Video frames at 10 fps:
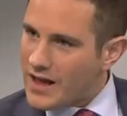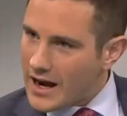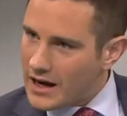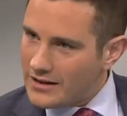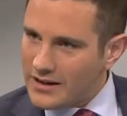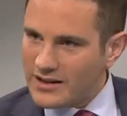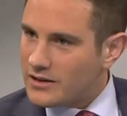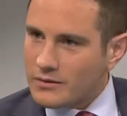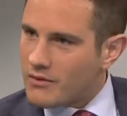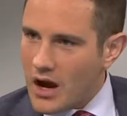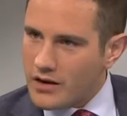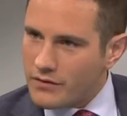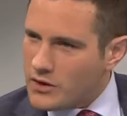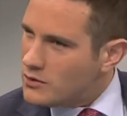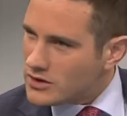the analytics is kind
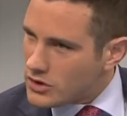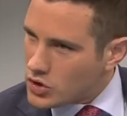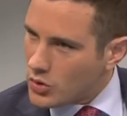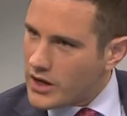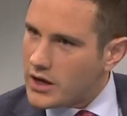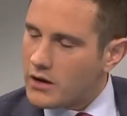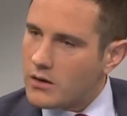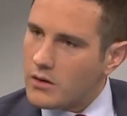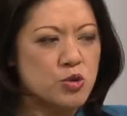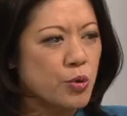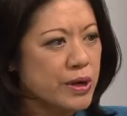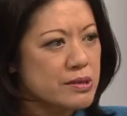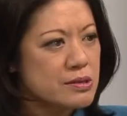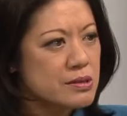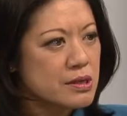of useless. Well, surely. There's so
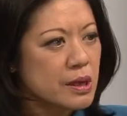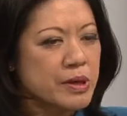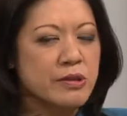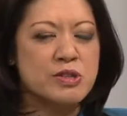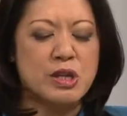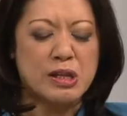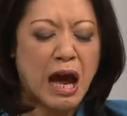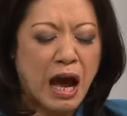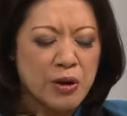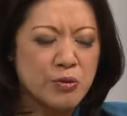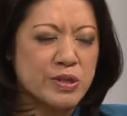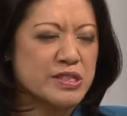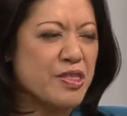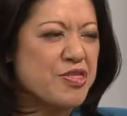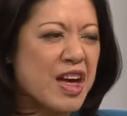noise. I mean, there's
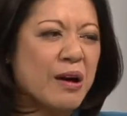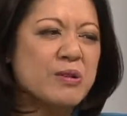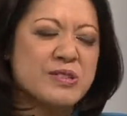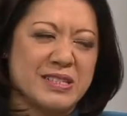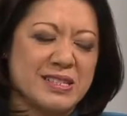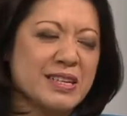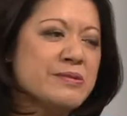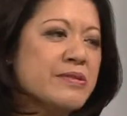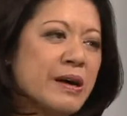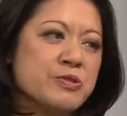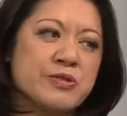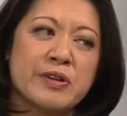hundreds and thousands and tens of thousands of